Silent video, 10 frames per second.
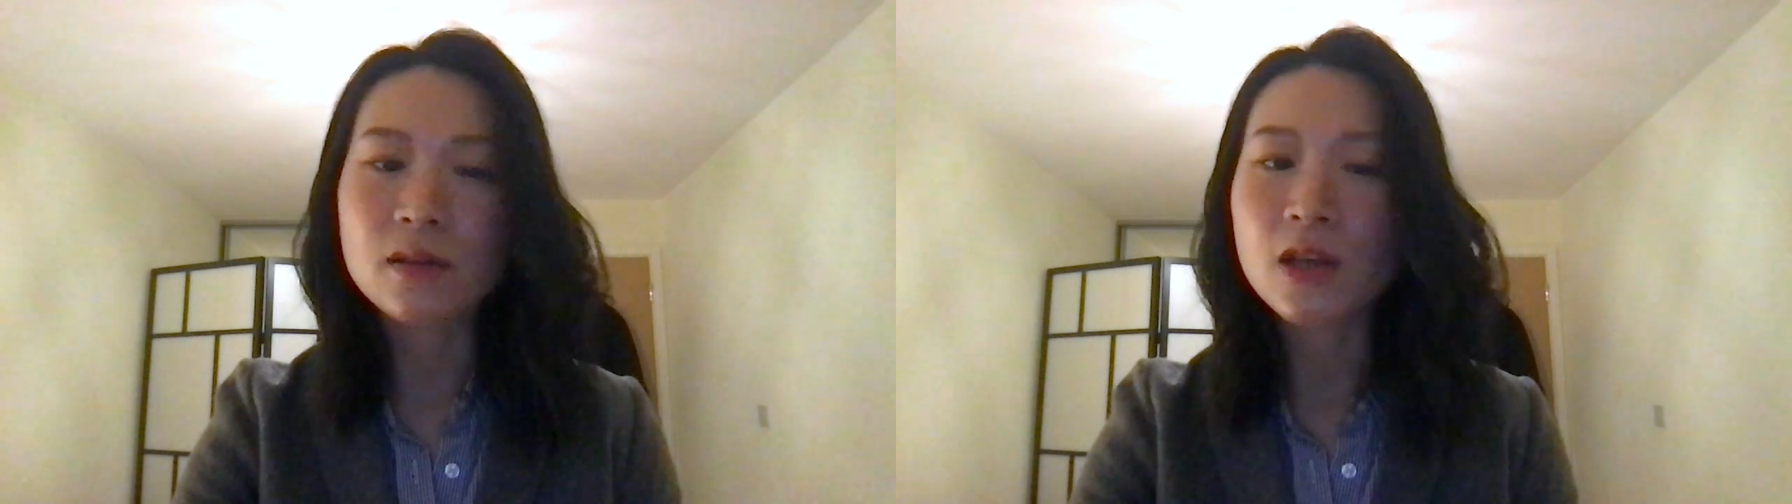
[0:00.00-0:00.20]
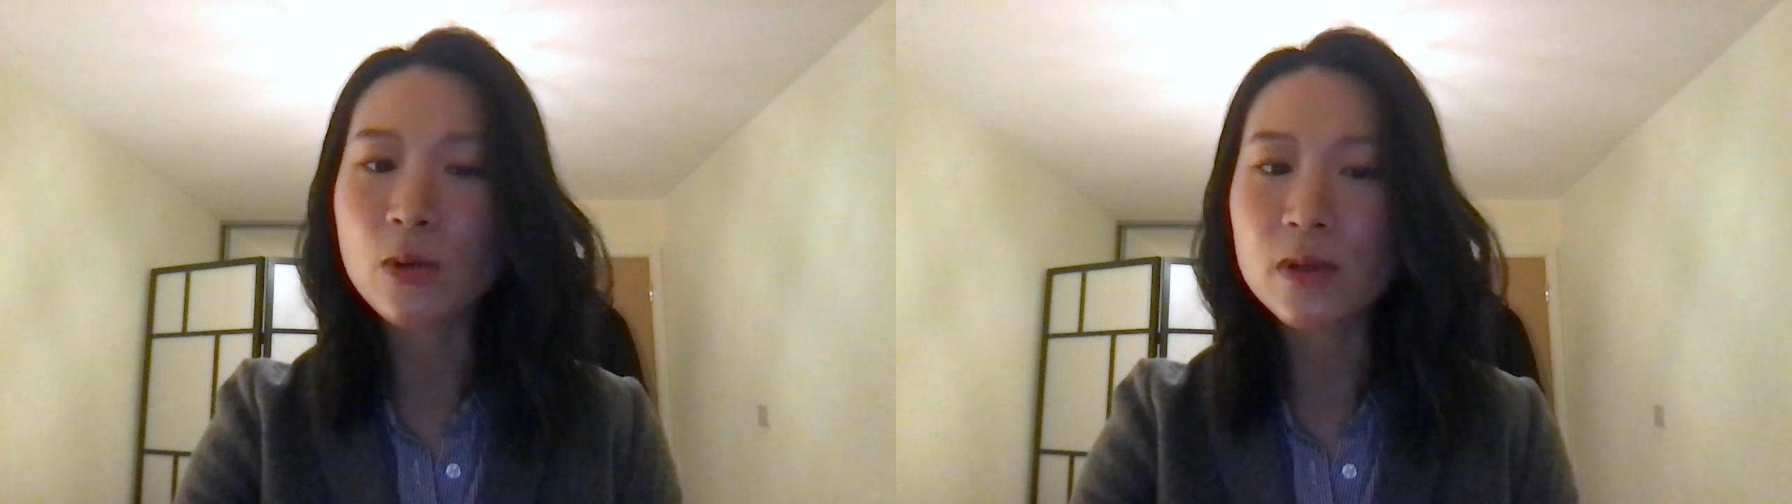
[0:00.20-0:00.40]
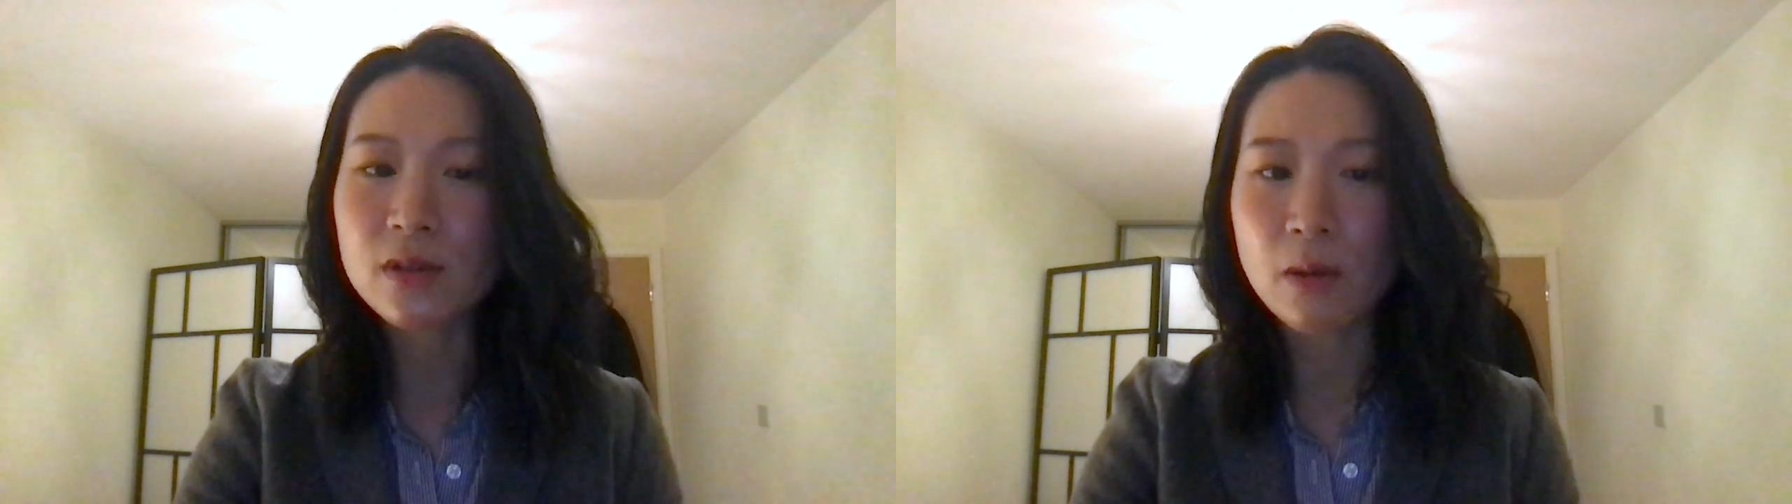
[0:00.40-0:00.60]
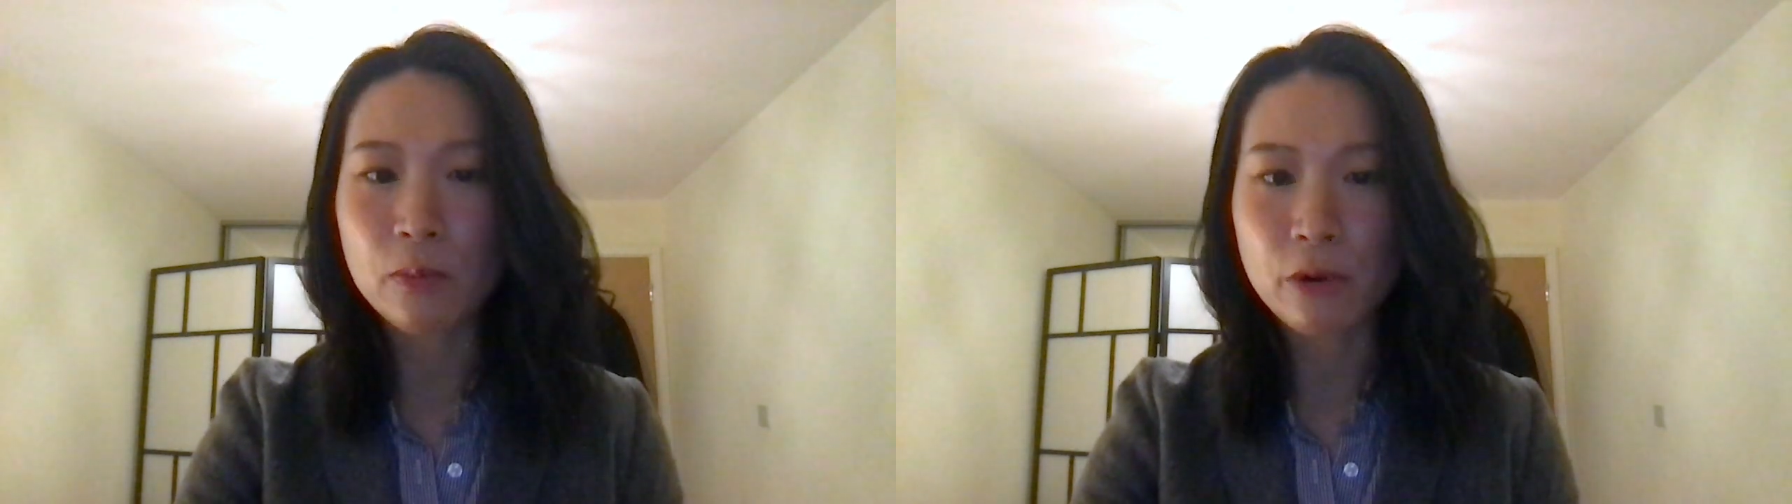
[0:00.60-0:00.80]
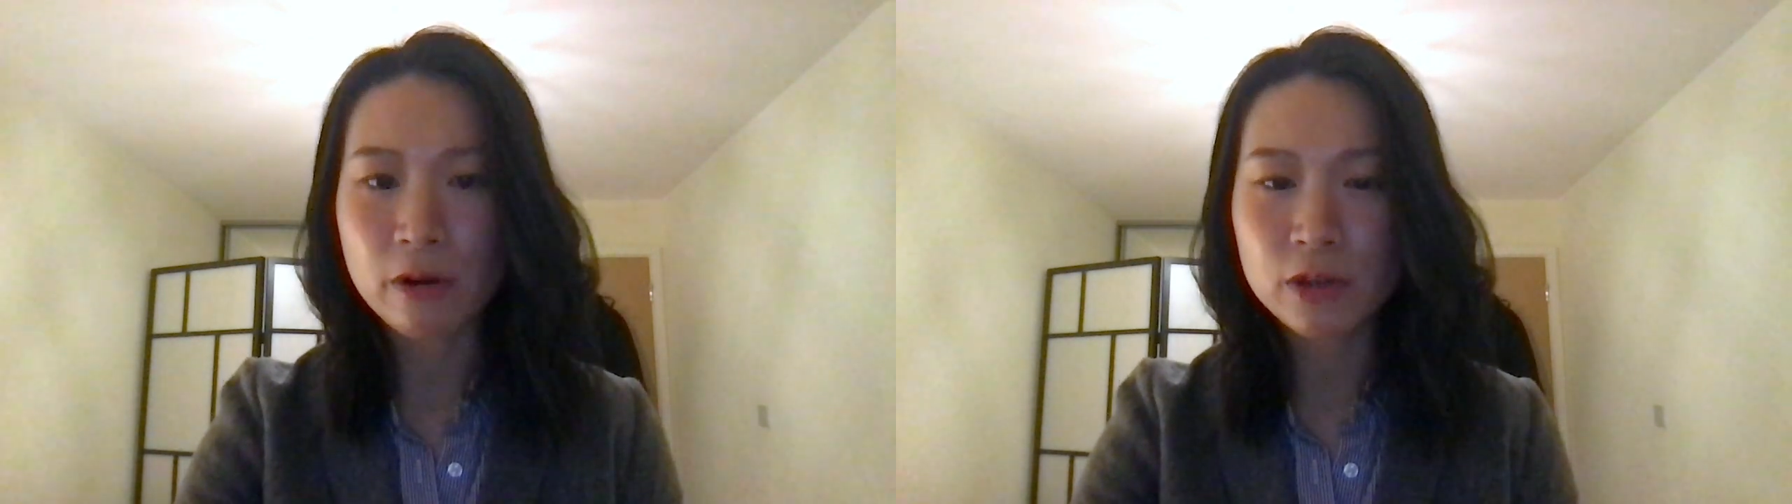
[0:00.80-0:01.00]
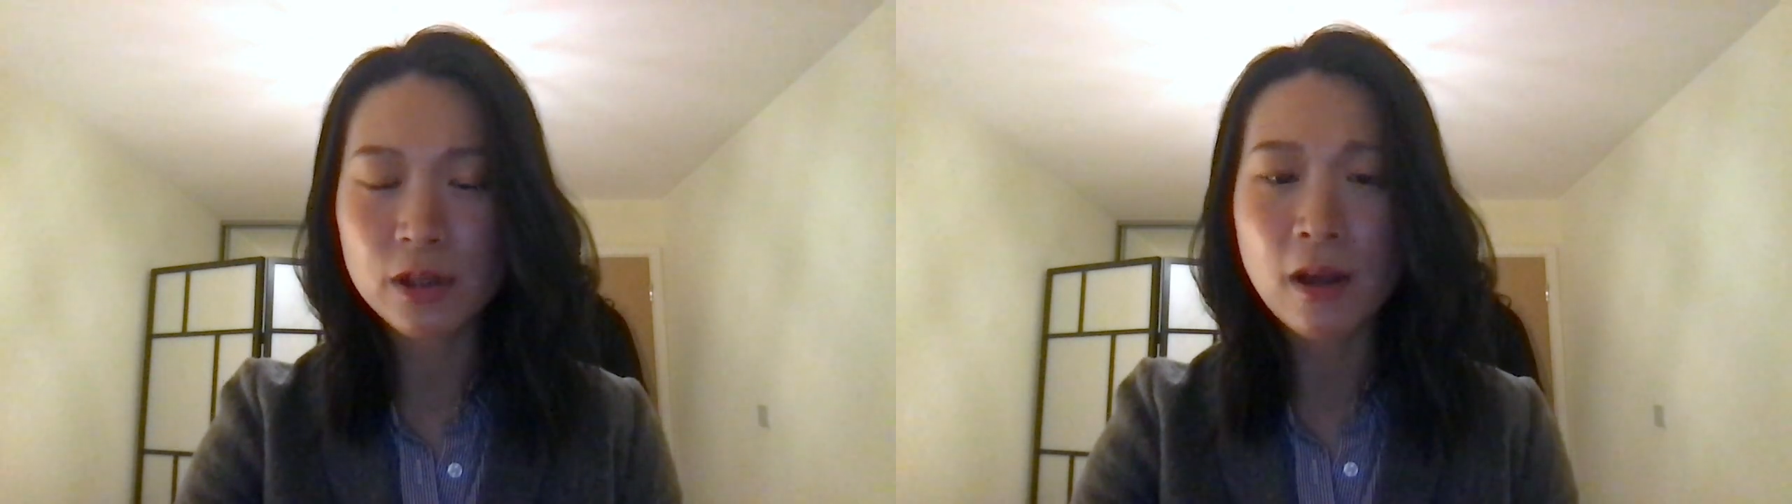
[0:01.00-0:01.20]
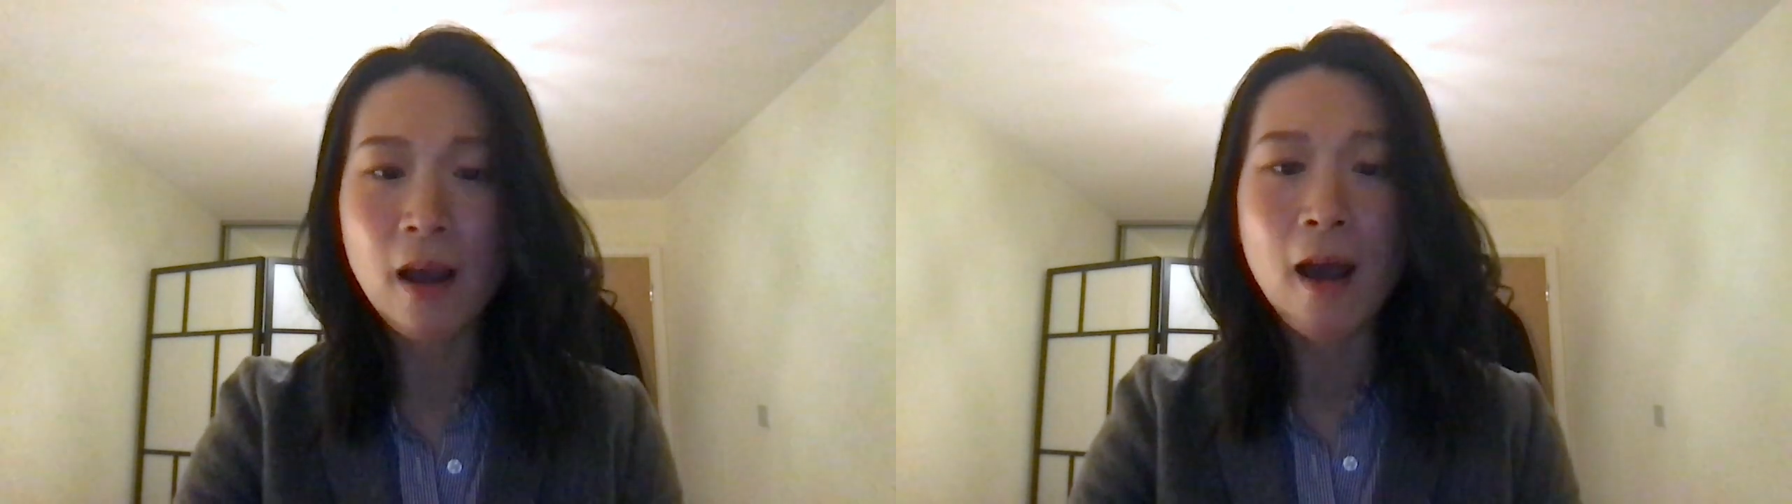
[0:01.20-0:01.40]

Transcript: nuanced approach,